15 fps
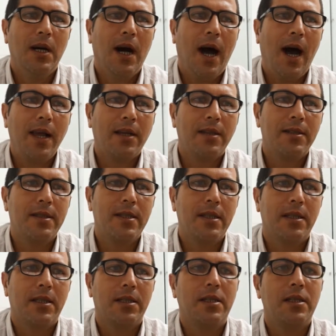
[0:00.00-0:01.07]
I
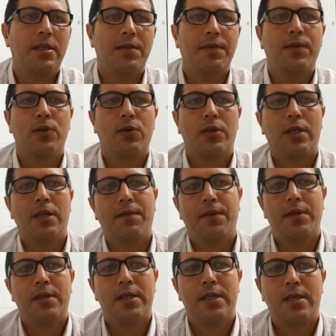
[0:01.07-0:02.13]
consider these four
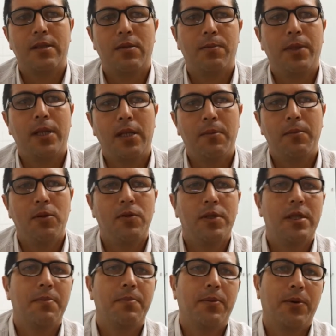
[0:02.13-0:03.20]
differences to be the
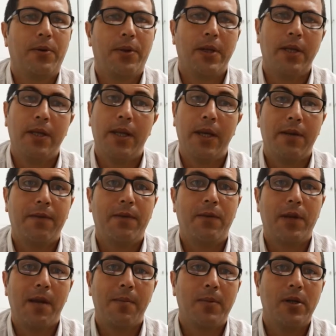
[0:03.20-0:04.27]
most important,
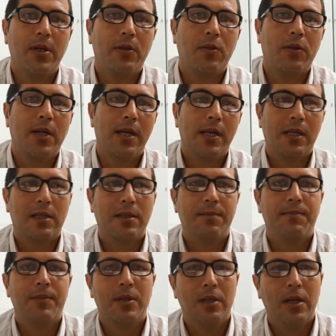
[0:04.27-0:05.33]
therefore I'm going to talk
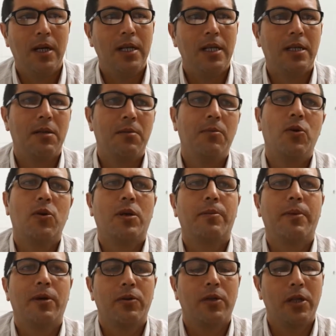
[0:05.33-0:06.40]
a little more
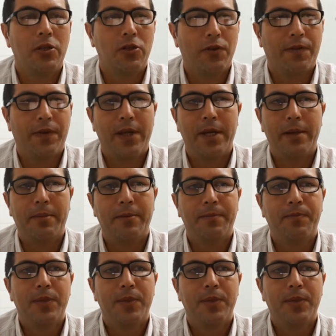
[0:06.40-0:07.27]
about each of them.